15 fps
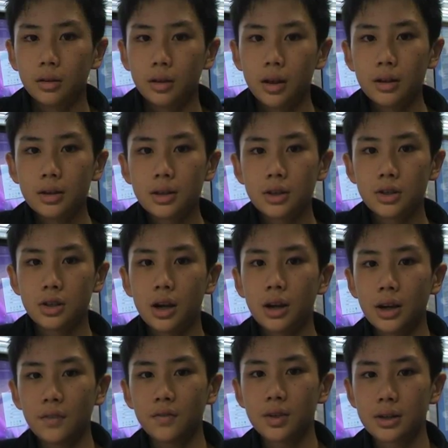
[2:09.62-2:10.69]
Hence, the
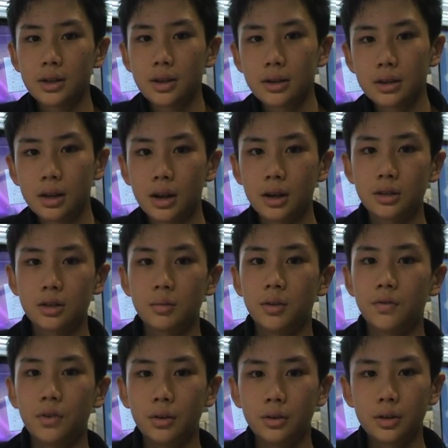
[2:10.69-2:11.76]
shot after Sneha's line should be
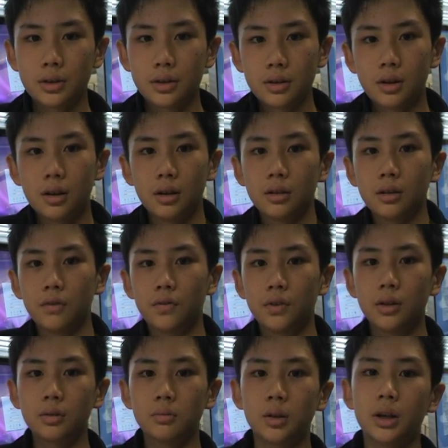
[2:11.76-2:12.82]
focused on the
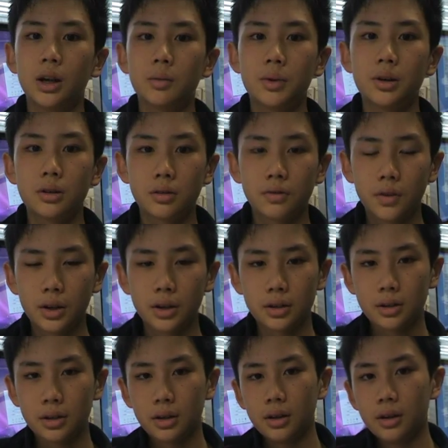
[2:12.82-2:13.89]
phone but not Peter's
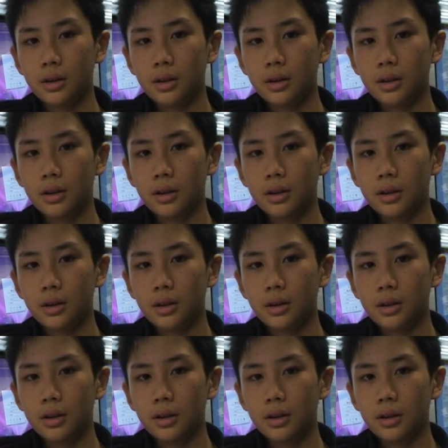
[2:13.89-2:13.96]
face.